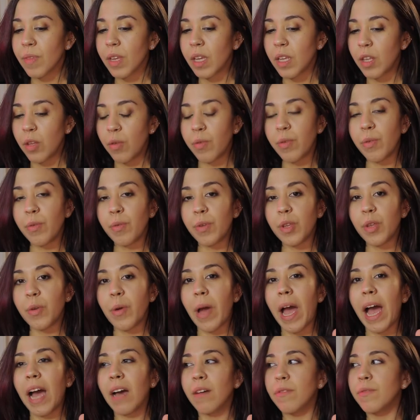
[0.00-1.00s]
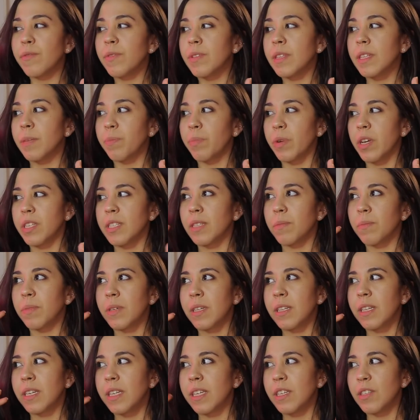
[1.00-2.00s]
You you have the
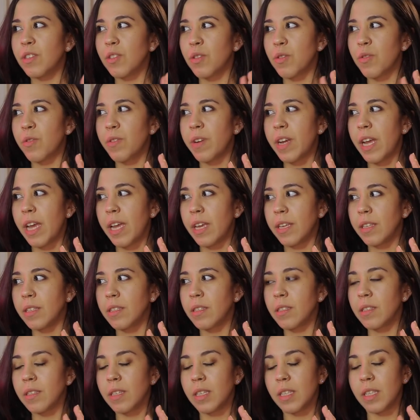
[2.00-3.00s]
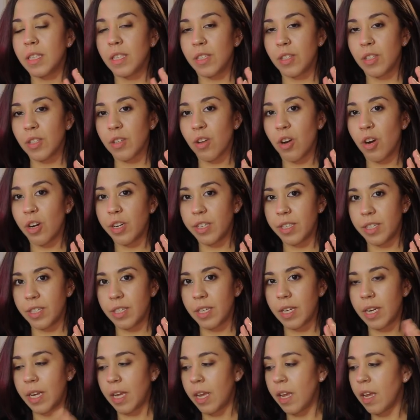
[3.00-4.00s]
possibility to create the
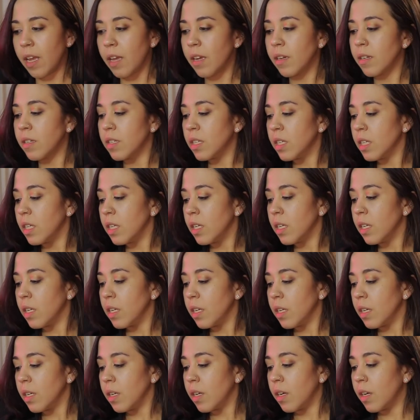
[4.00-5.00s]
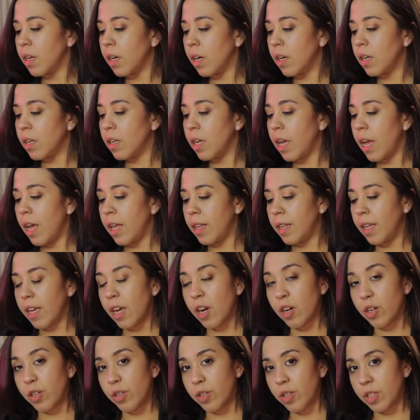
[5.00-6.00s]
scarcity and the
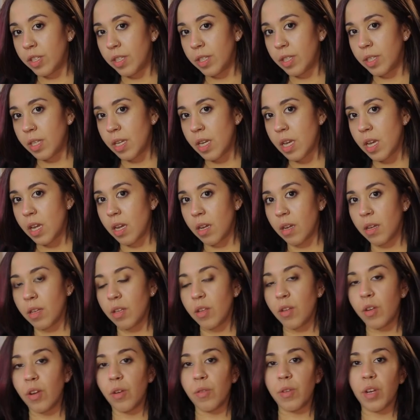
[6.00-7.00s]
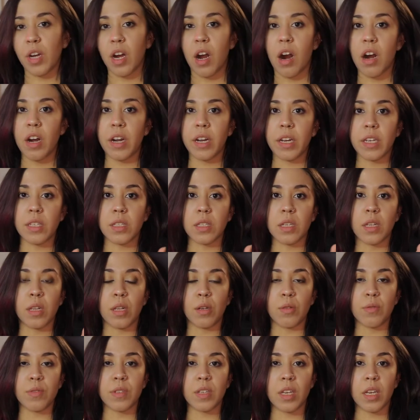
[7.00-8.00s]
urgency. You know the cart is
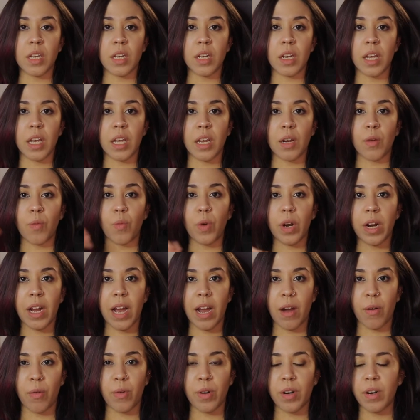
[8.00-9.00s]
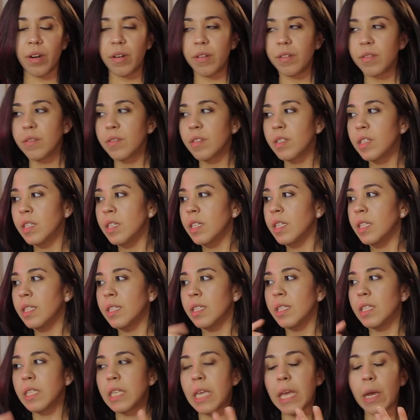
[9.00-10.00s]
closing in one hour. It's
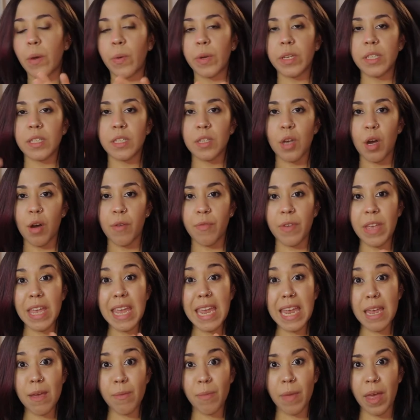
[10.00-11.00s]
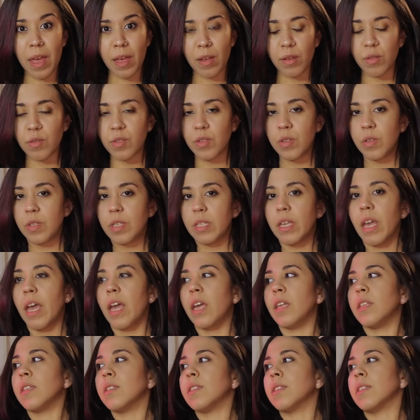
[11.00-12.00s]
a sequence of emails you
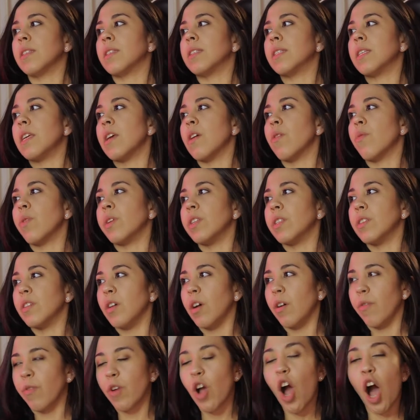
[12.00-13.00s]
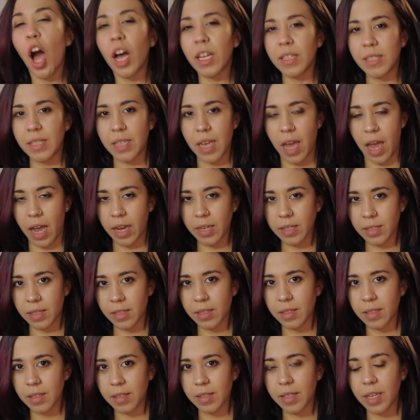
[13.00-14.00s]
sent. It's a sequence of
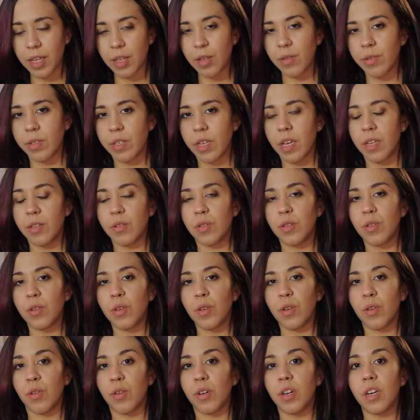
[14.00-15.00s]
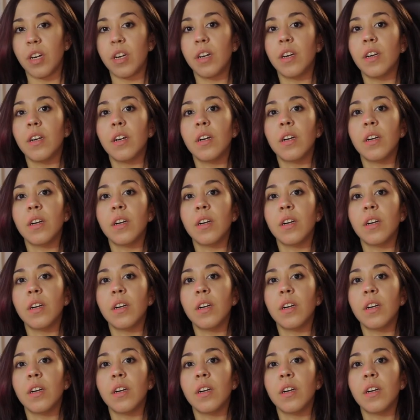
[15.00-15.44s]
contact that you send to your